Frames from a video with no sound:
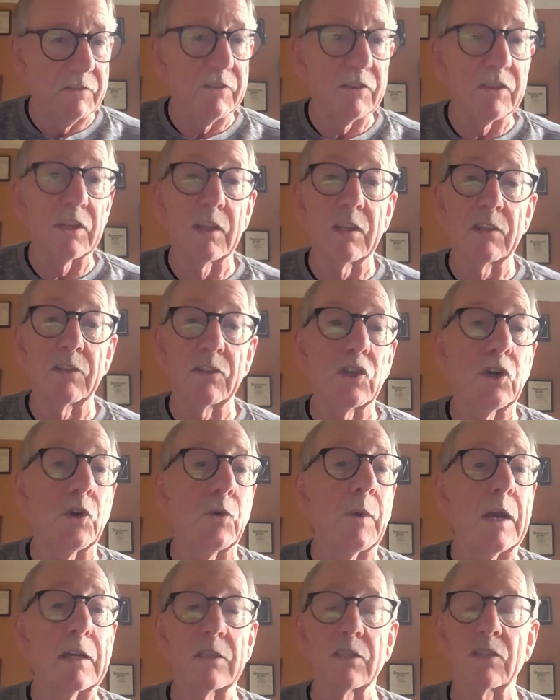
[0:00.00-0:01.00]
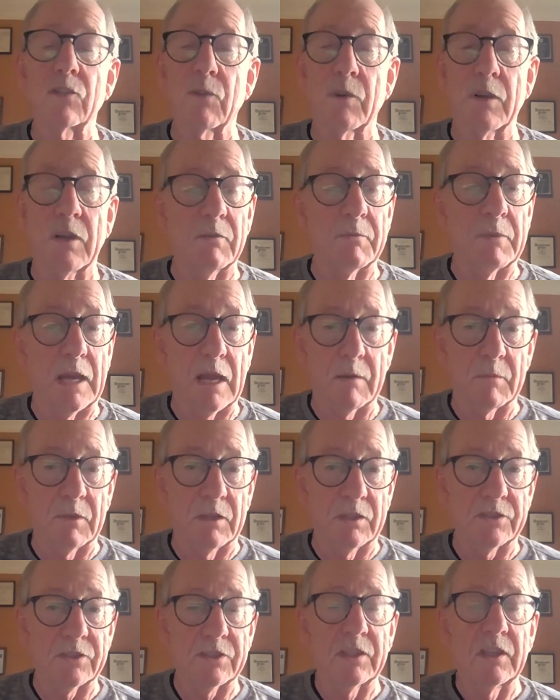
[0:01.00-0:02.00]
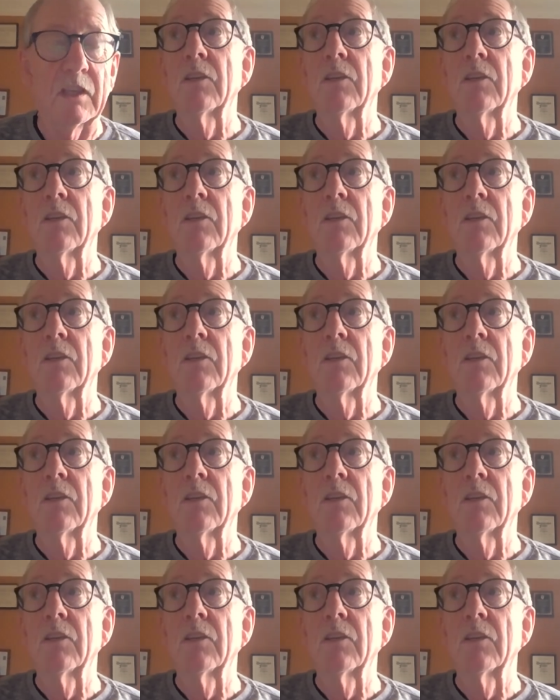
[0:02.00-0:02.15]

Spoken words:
of the terrestrial mammals.